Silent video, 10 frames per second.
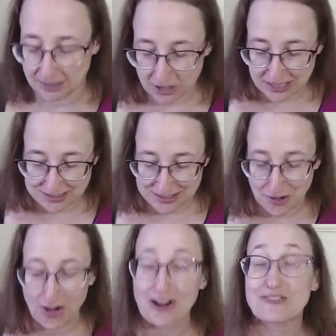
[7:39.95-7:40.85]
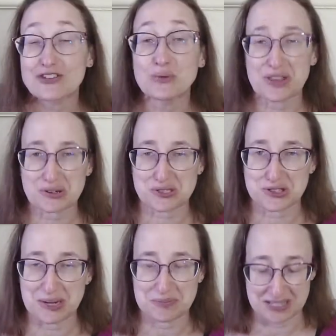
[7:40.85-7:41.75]
There are a few other
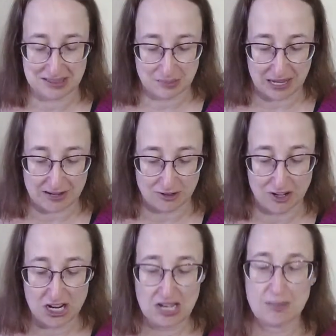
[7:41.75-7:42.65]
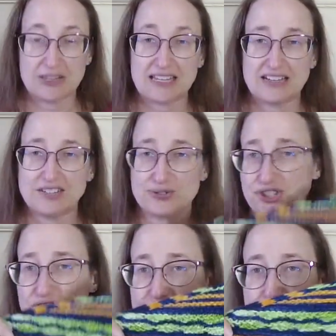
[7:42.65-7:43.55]
stripes in the pattern, but then you
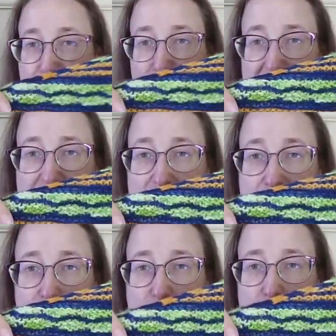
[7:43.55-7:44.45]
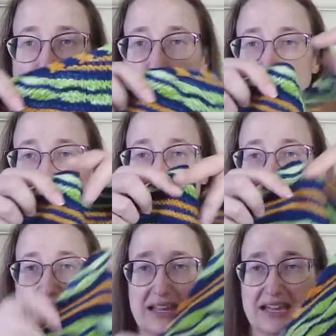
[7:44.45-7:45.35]
start to go into short row
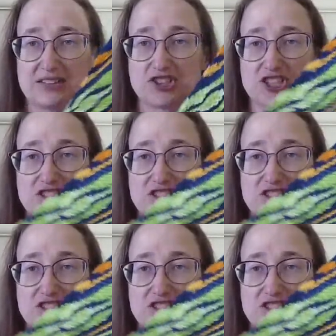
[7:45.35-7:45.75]
shaping, and she